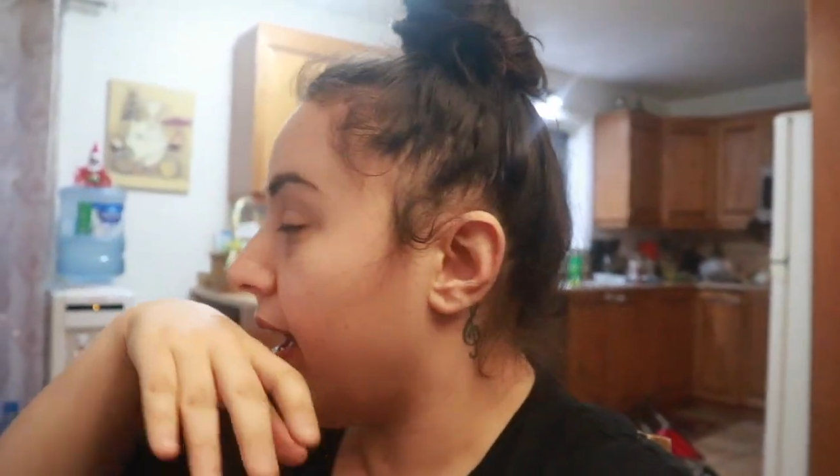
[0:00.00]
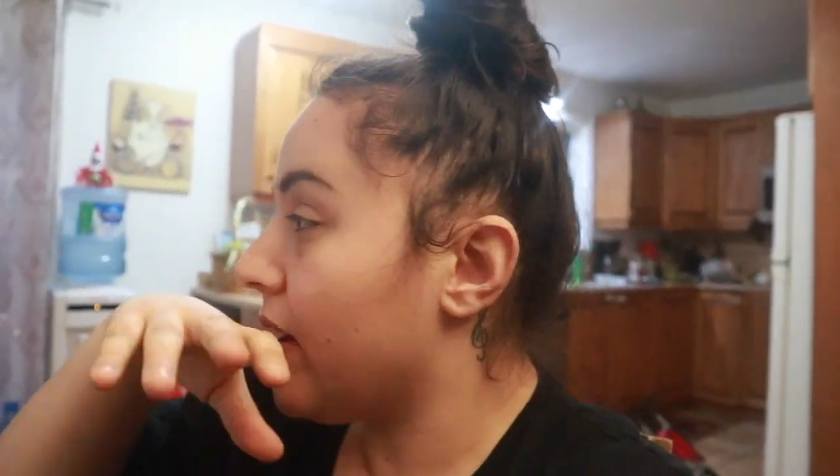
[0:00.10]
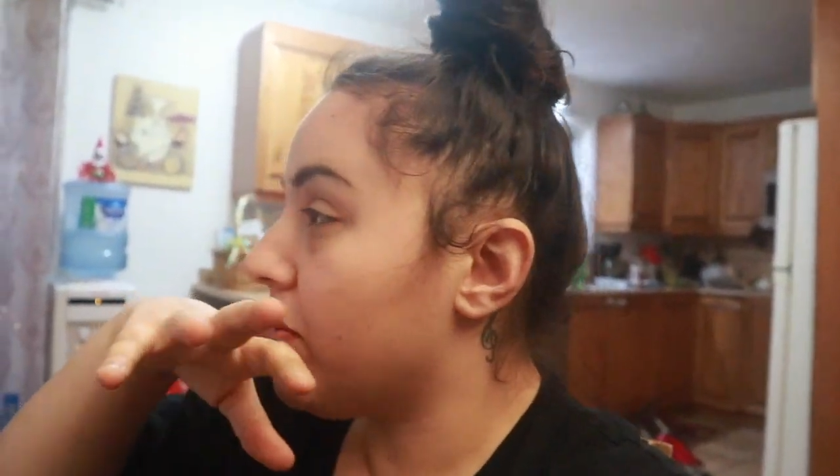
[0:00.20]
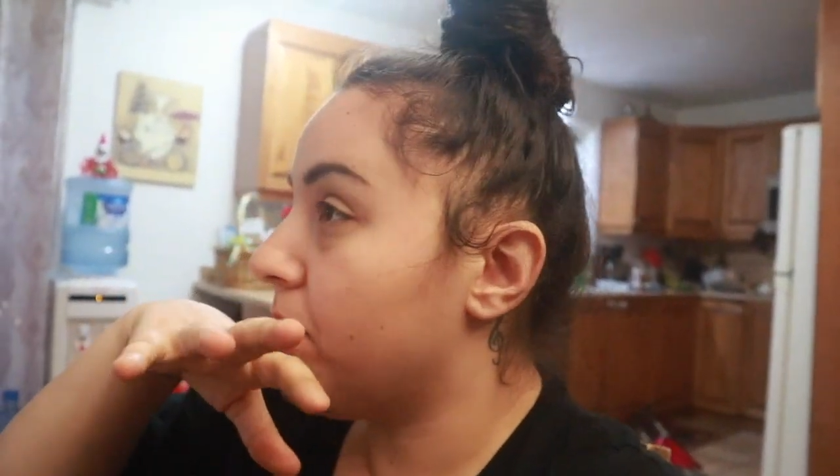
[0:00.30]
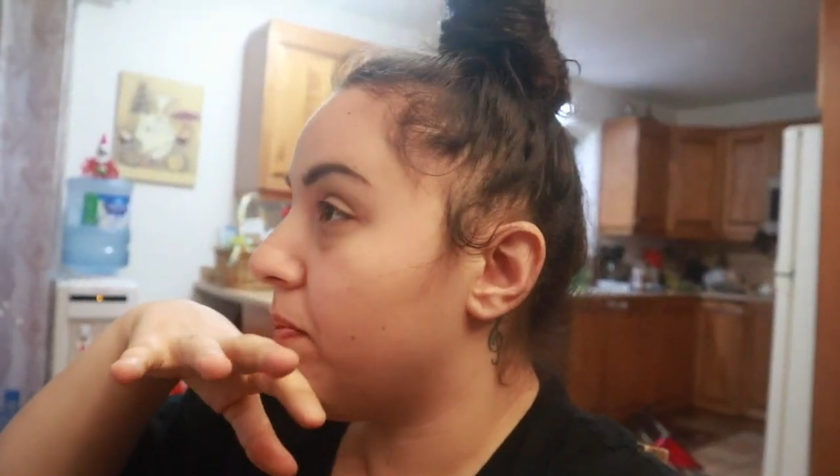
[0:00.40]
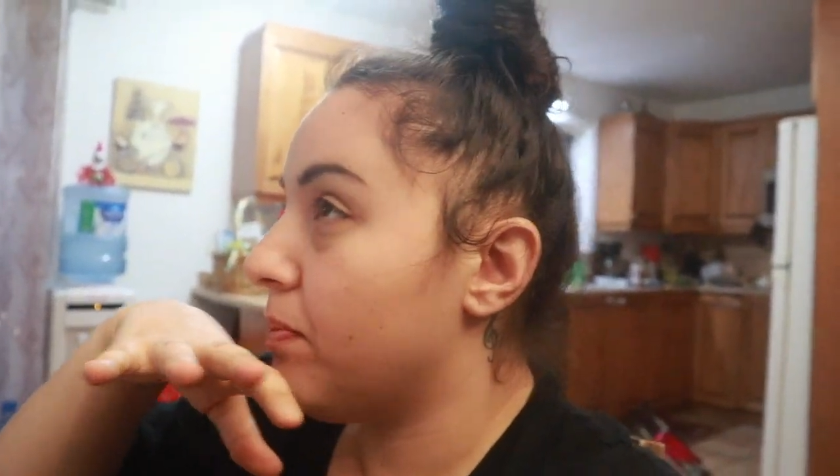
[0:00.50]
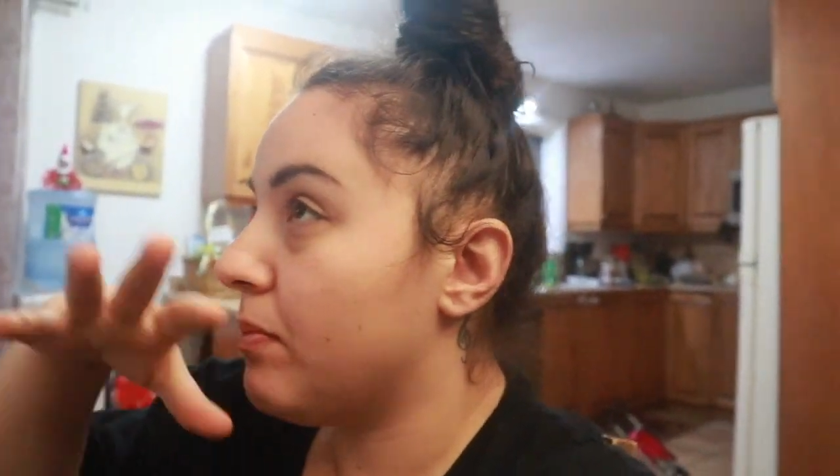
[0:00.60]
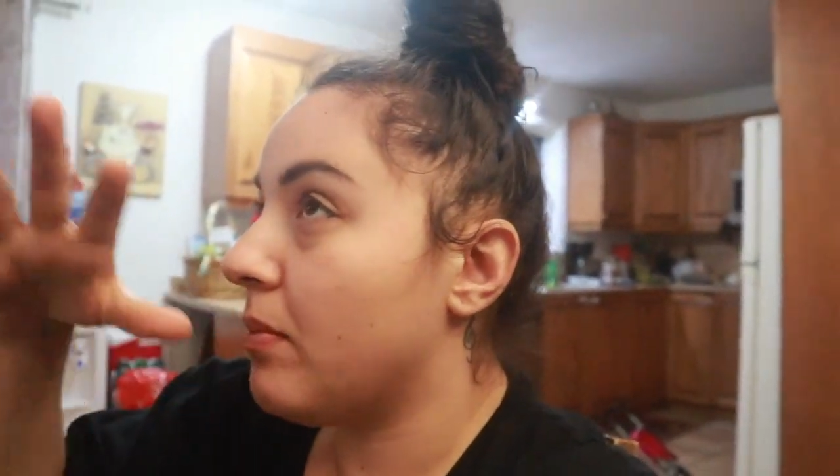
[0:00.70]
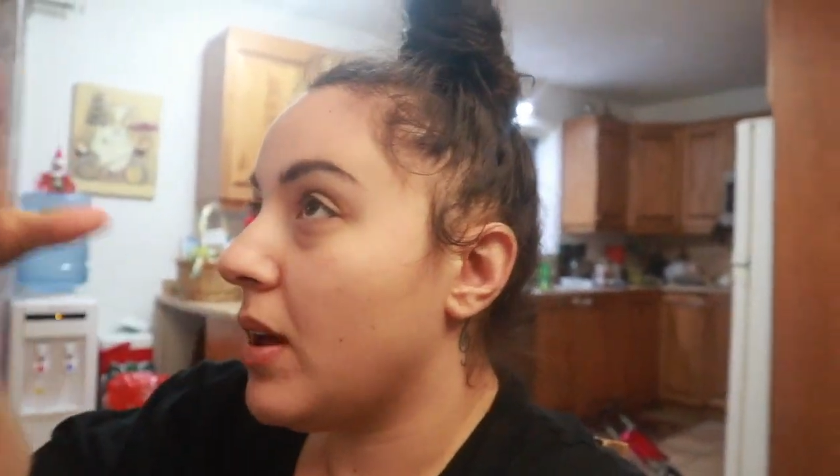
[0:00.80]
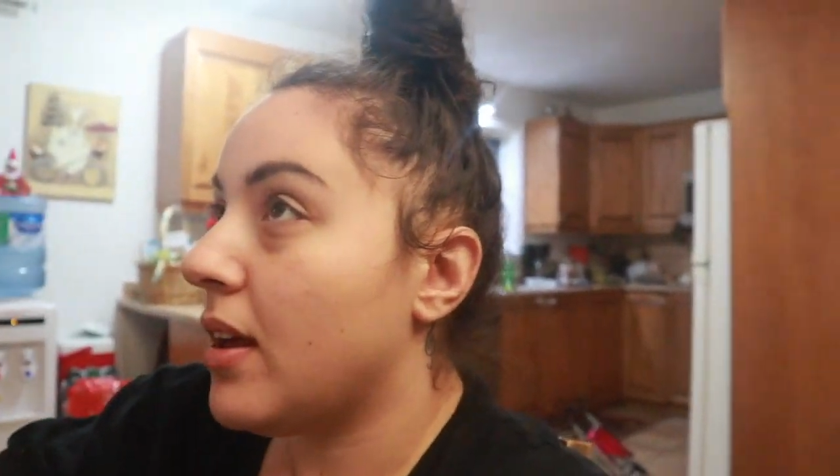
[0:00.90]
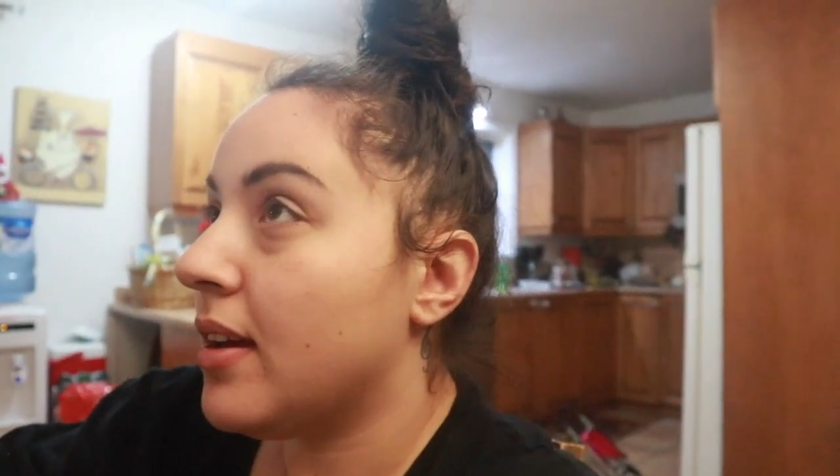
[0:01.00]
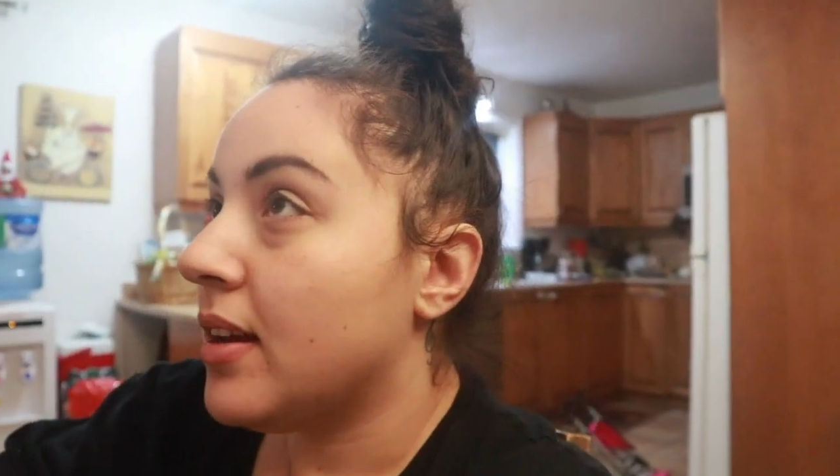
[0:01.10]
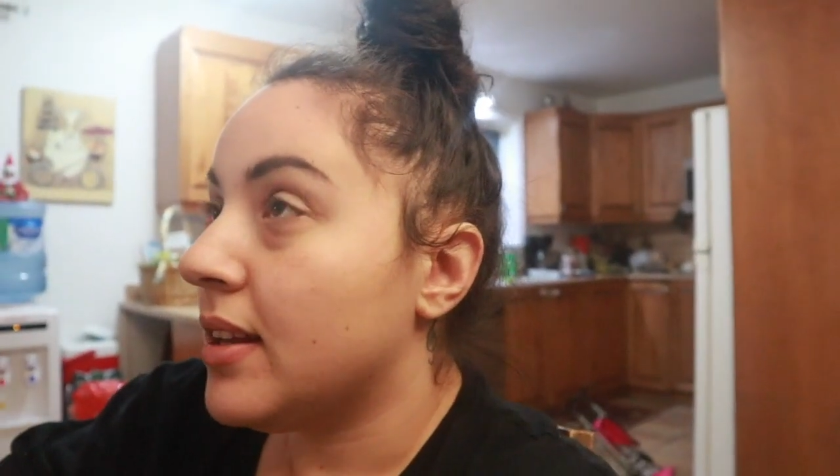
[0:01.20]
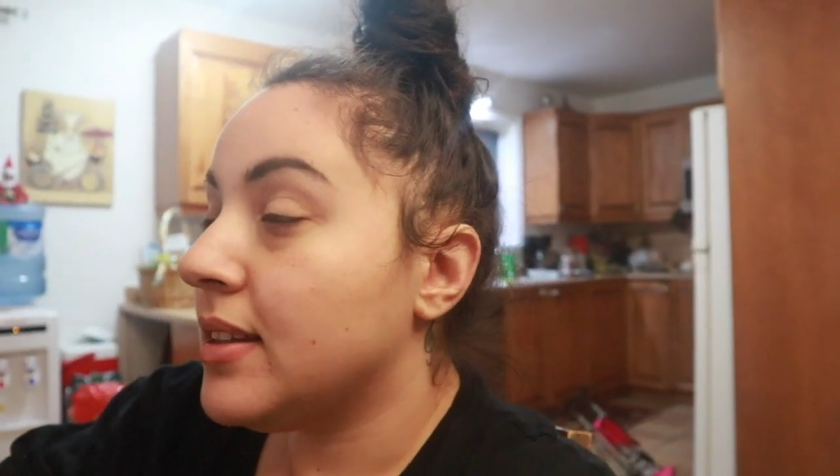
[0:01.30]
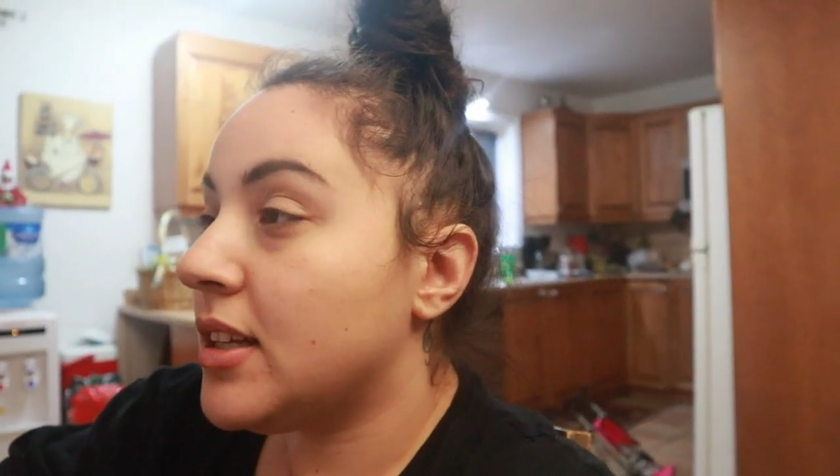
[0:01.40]
I
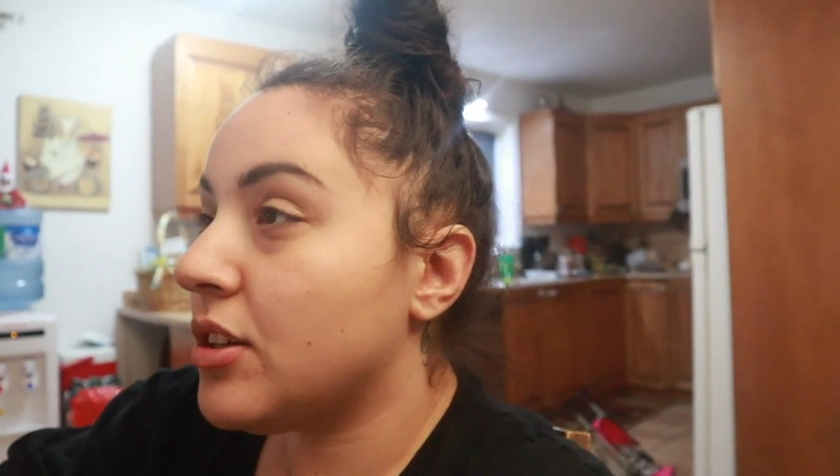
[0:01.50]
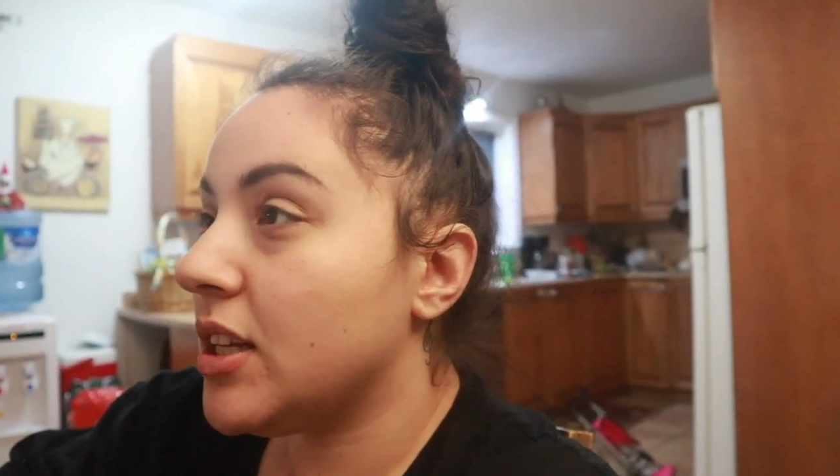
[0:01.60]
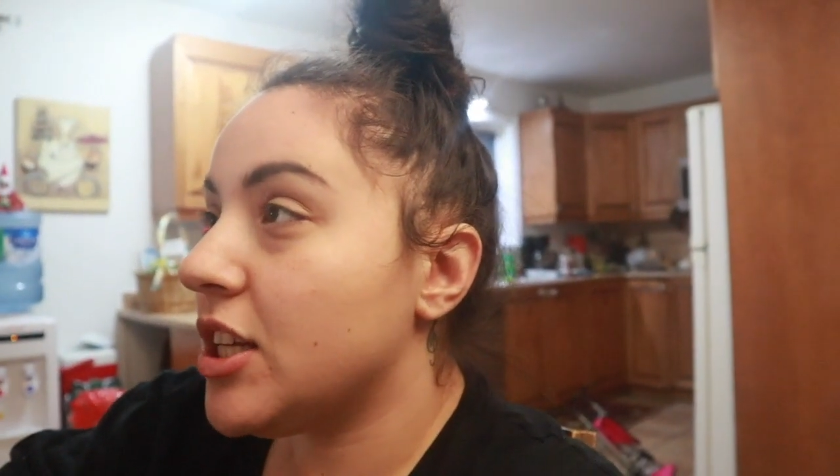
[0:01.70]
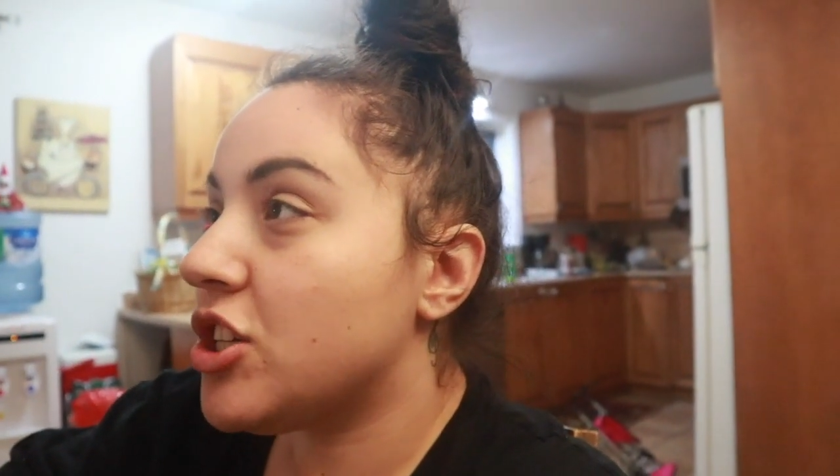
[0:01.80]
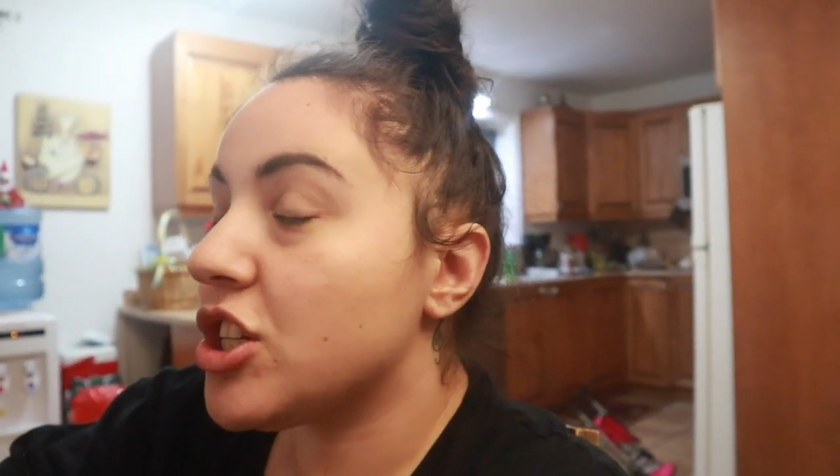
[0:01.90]
literally